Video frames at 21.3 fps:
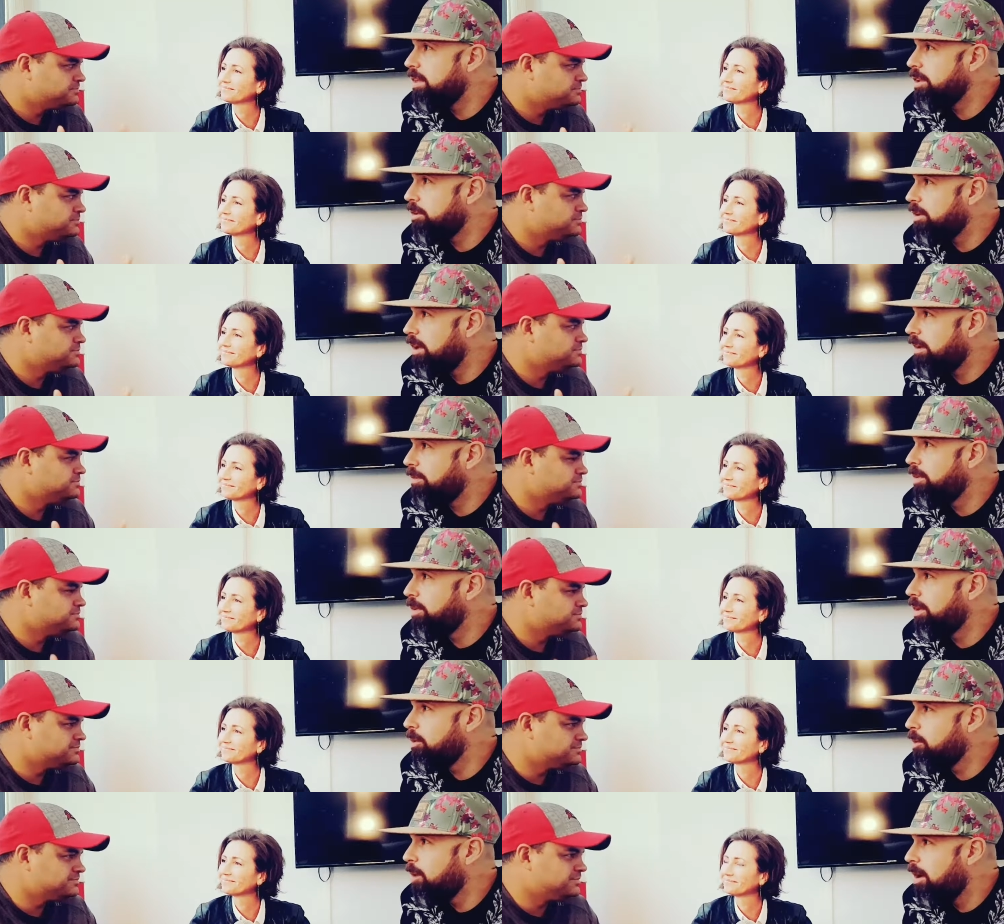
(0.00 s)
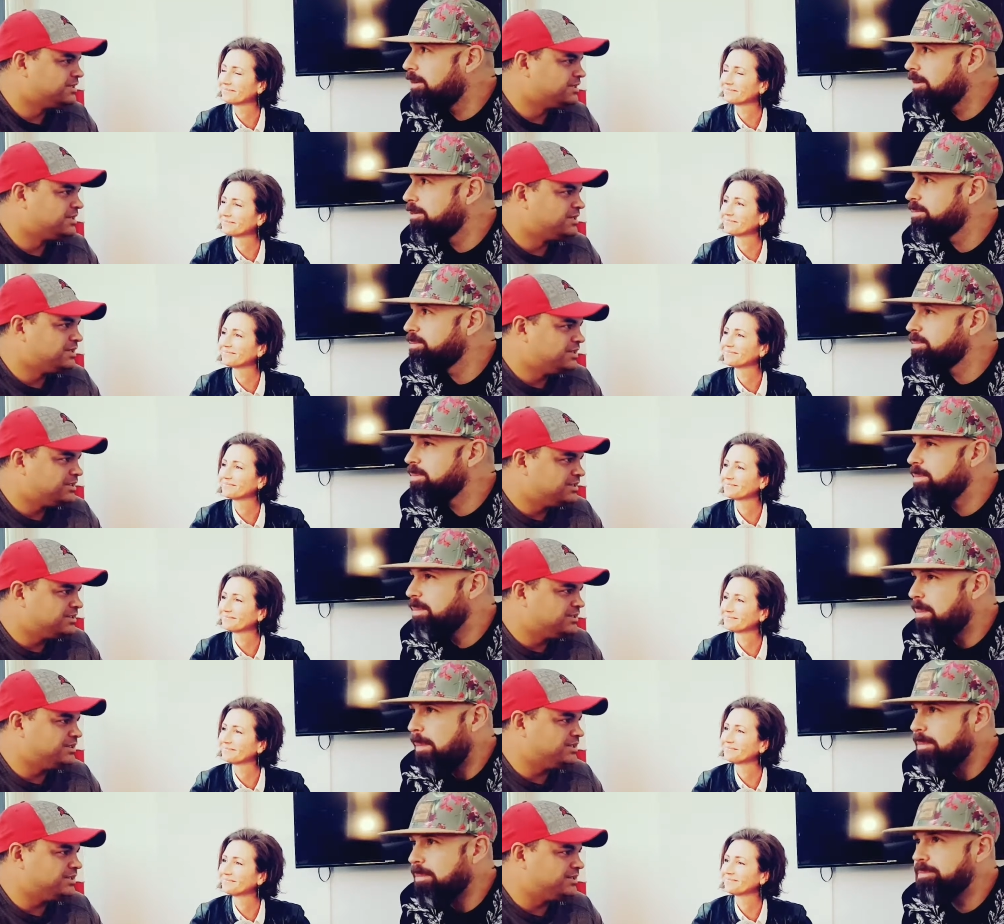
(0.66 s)
Speaker 1: you're not feeling well?
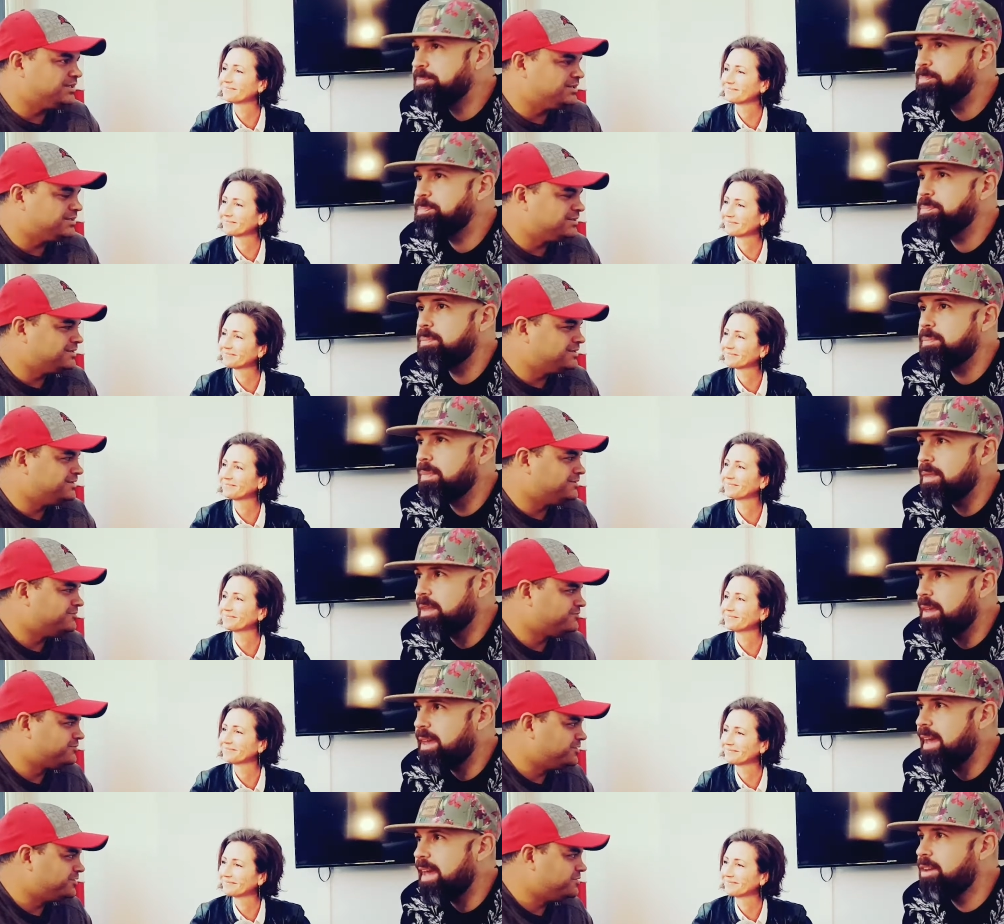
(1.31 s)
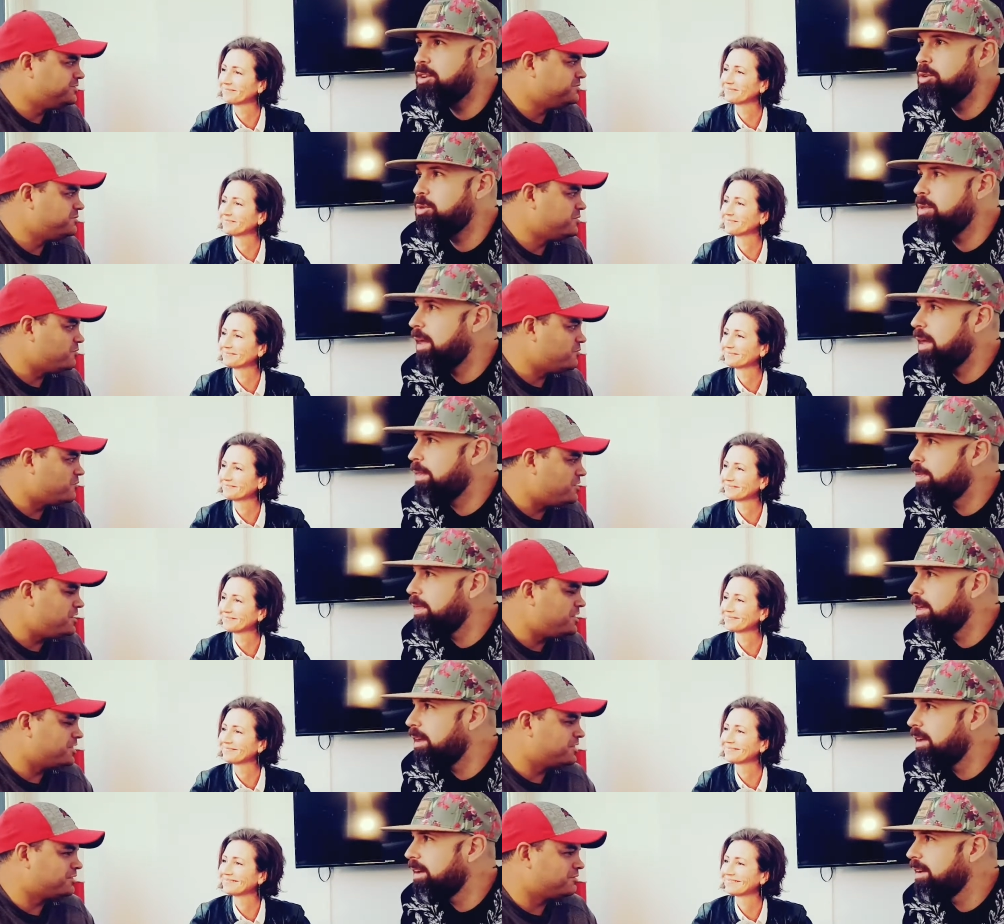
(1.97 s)
Yeah. And can't do
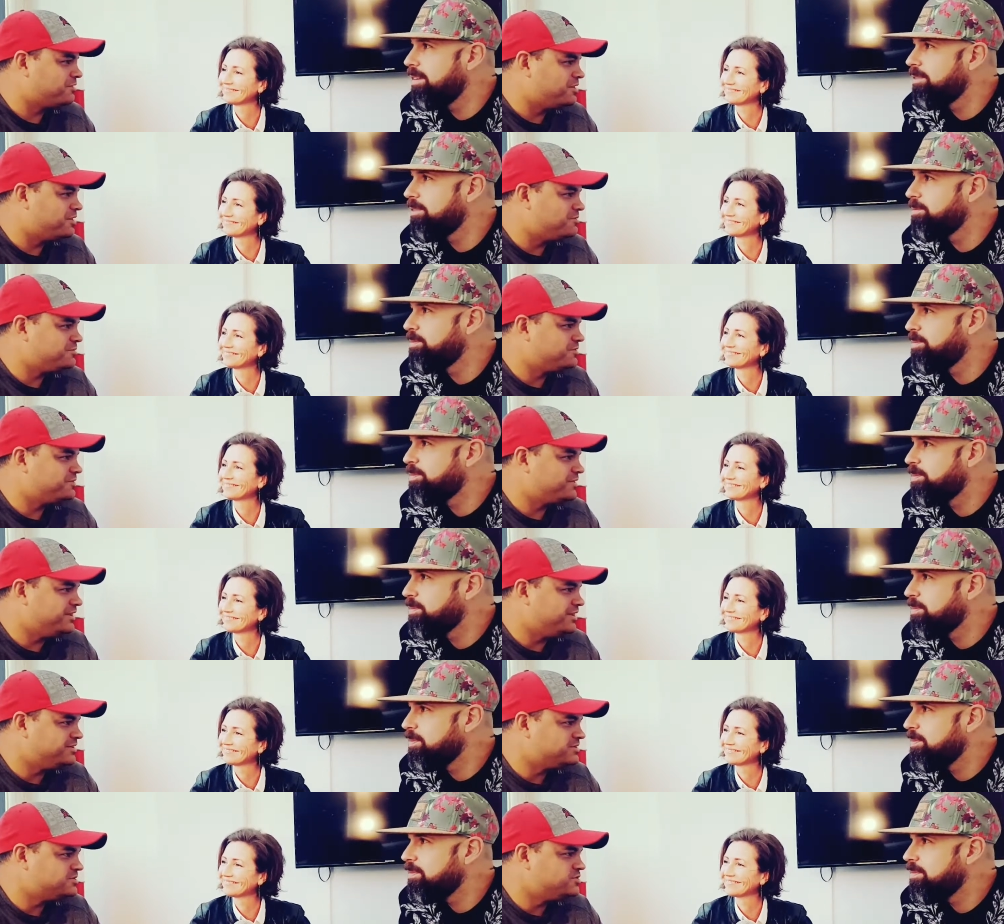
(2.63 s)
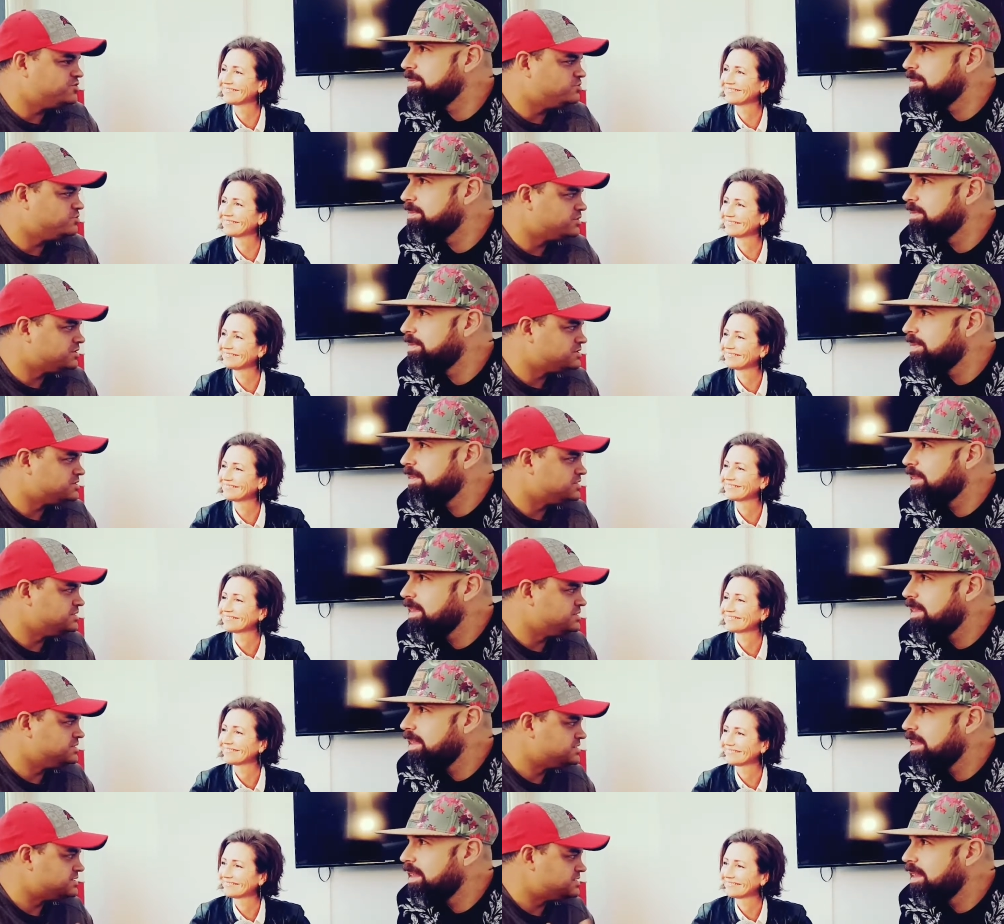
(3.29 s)
that walking around with eight tumors
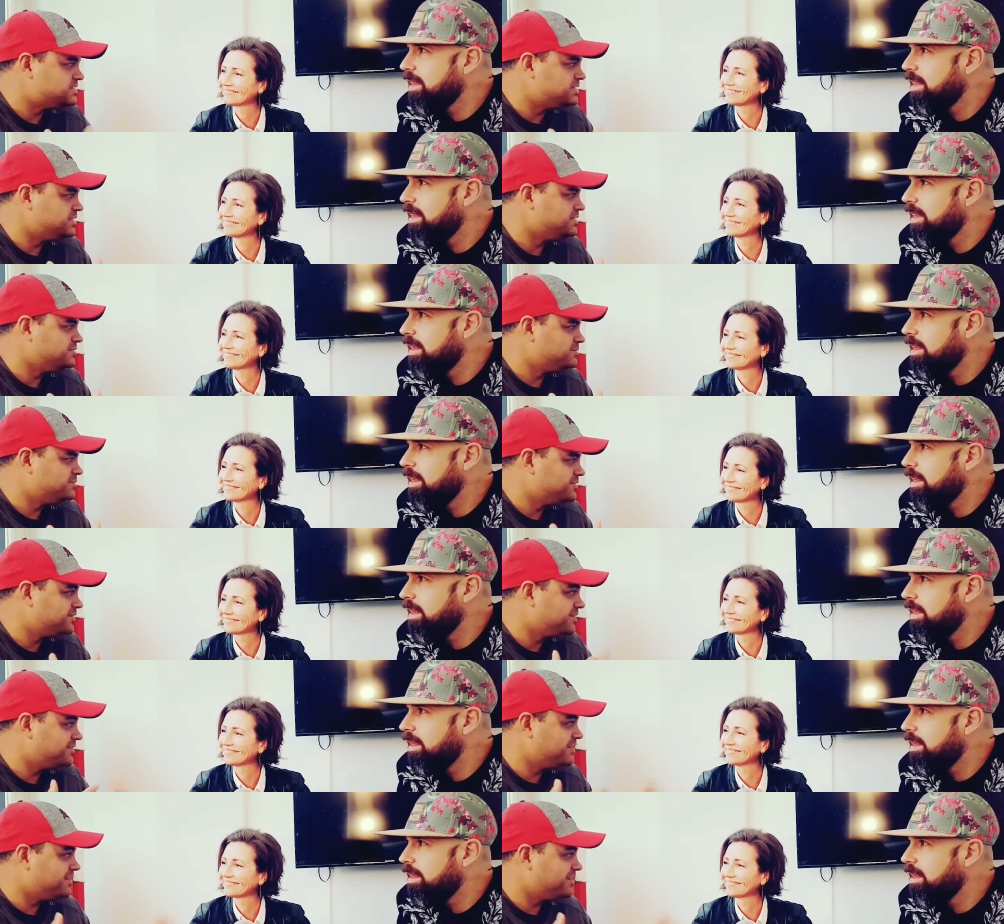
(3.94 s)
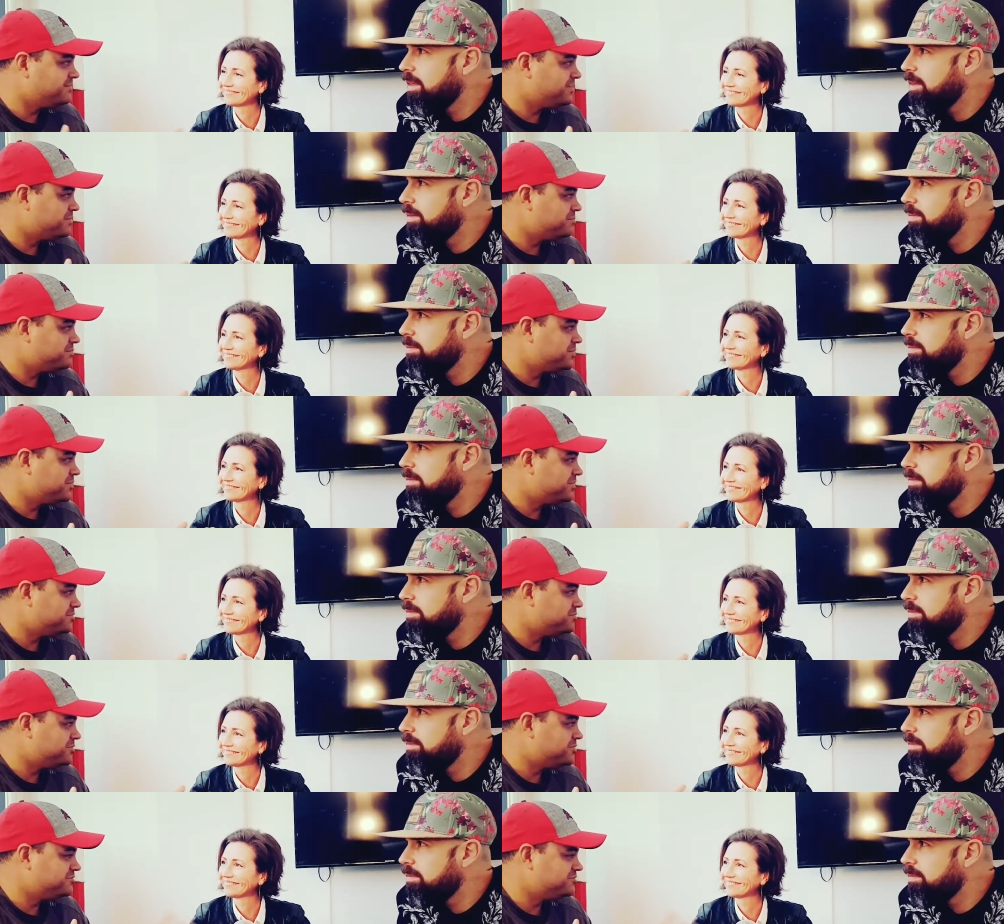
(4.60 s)
and just dealing with it and have that
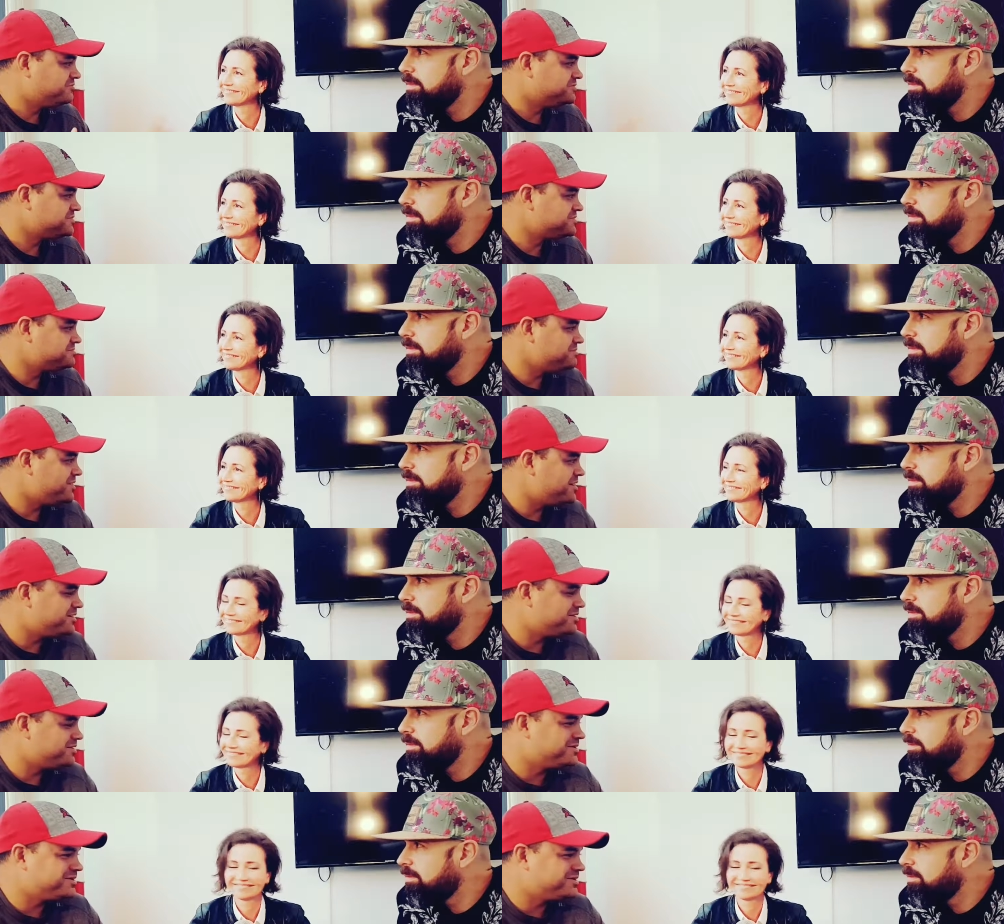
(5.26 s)
big, beautiful smile